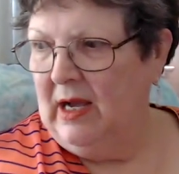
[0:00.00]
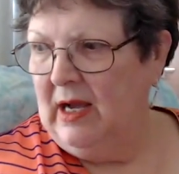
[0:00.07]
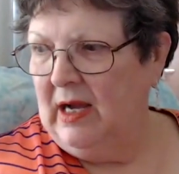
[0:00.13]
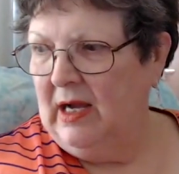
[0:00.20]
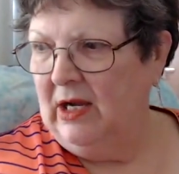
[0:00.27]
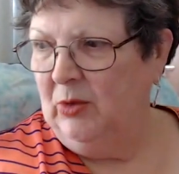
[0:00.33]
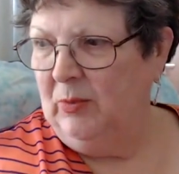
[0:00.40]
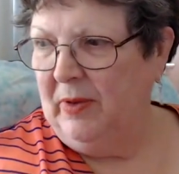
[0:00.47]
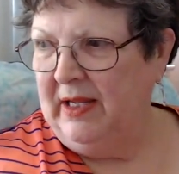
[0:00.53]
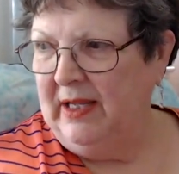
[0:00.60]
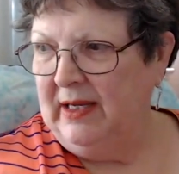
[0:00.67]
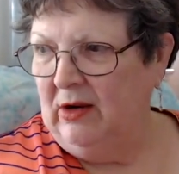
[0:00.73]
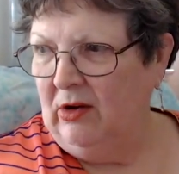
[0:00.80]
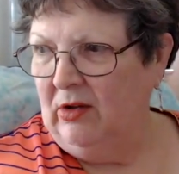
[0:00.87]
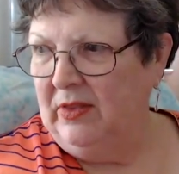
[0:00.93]
I hope I
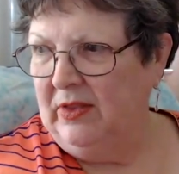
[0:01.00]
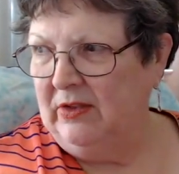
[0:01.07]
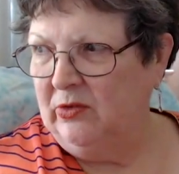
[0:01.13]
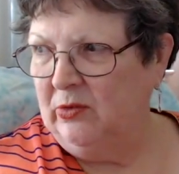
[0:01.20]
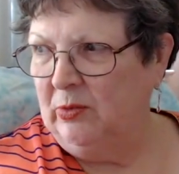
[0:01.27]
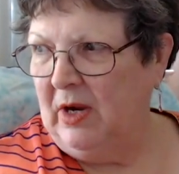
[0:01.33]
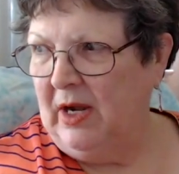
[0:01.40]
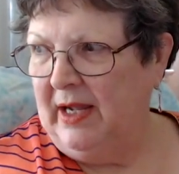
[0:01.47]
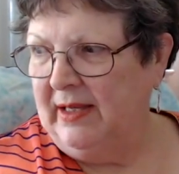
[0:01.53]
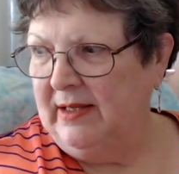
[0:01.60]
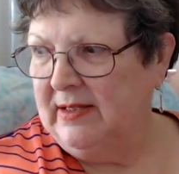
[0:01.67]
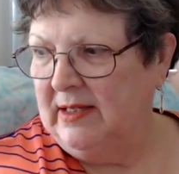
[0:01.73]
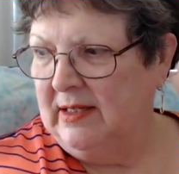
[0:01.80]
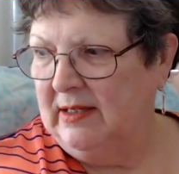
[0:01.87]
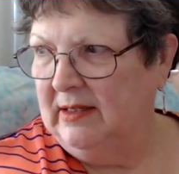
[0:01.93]
get all this
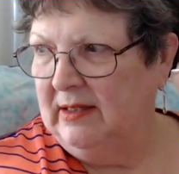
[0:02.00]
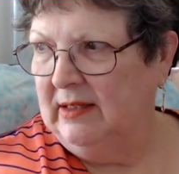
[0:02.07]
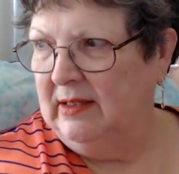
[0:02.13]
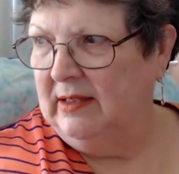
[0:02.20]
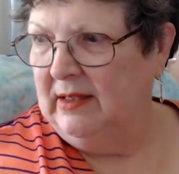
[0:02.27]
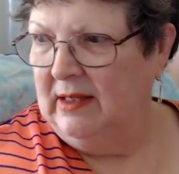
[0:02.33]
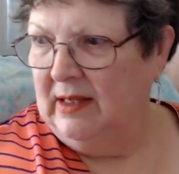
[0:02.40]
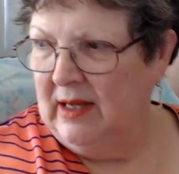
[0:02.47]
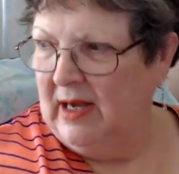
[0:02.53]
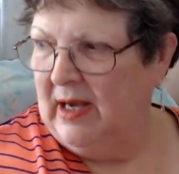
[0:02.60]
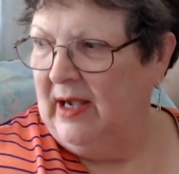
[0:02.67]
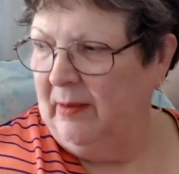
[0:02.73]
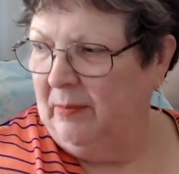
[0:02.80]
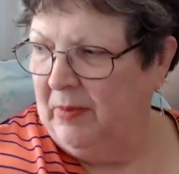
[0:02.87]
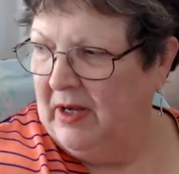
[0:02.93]
right.
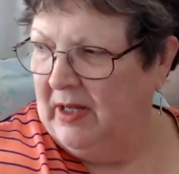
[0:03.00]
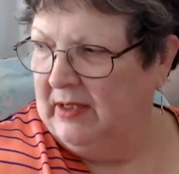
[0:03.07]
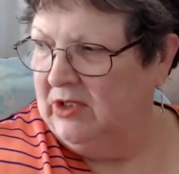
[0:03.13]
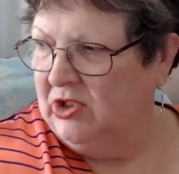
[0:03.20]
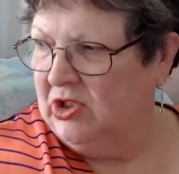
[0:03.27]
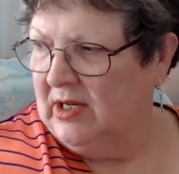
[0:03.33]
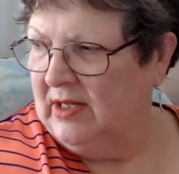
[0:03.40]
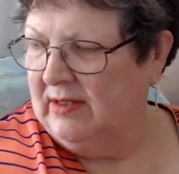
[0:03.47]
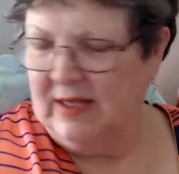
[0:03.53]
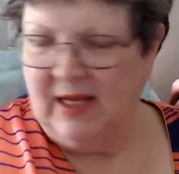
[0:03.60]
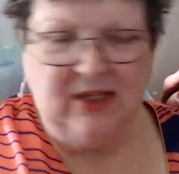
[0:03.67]
I apologize.